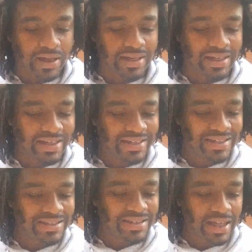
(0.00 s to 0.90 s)
And in
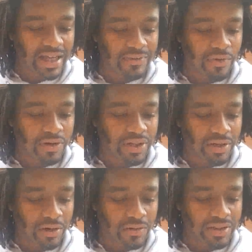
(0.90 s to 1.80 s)
his life on
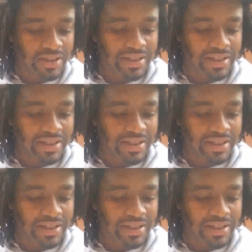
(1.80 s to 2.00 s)
the earth